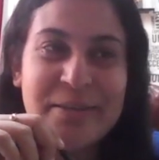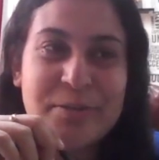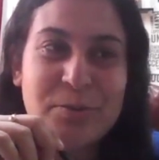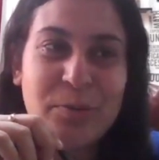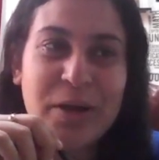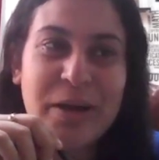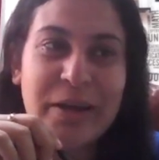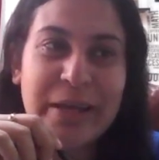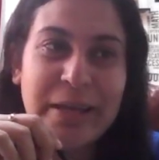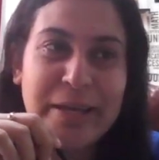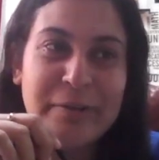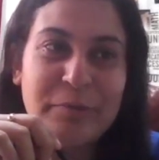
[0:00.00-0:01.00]
So,
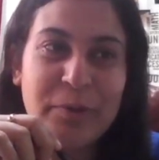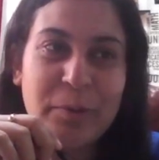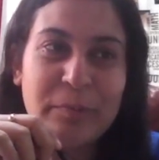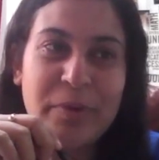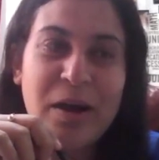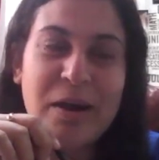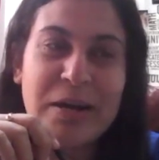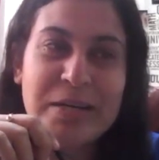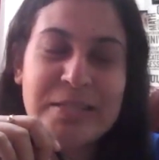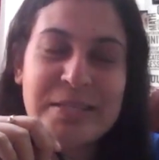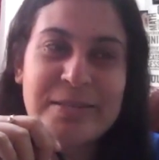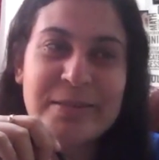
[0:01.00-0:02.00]
hailing from
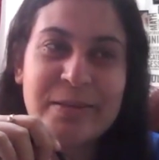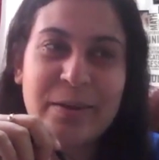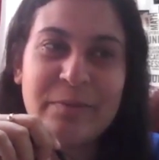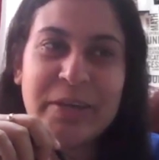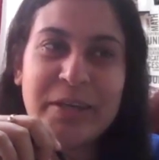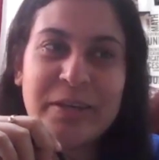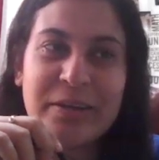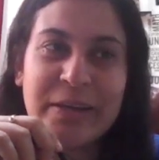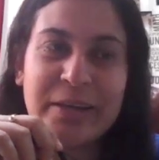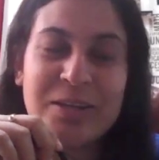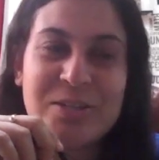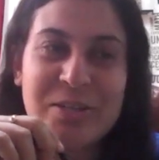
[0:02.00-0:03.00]
arts, loving
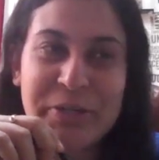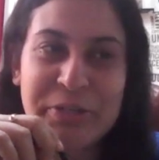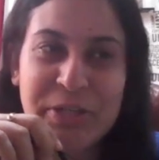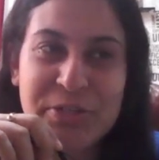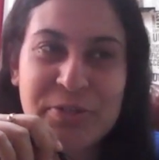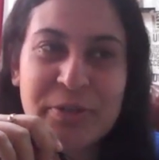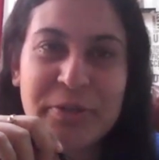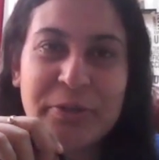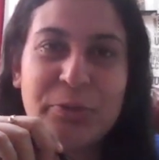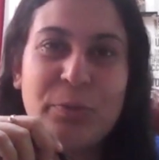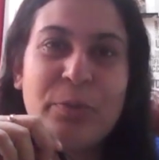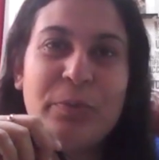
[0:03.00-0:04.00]
English literature,
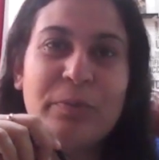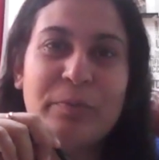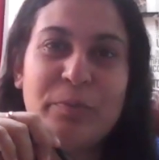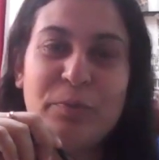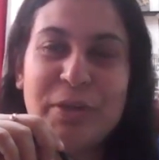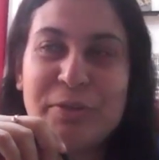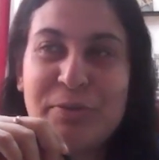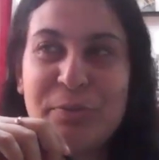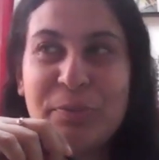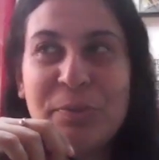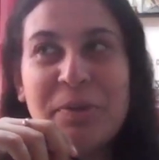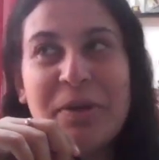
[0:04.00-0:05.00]
to moving
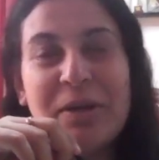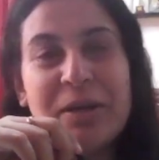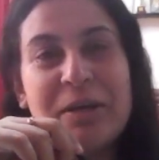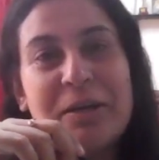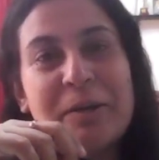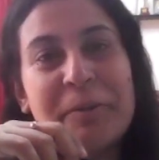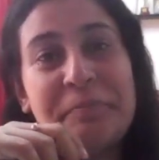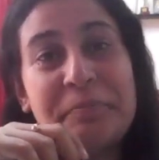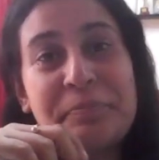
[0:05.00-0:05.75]
to uh,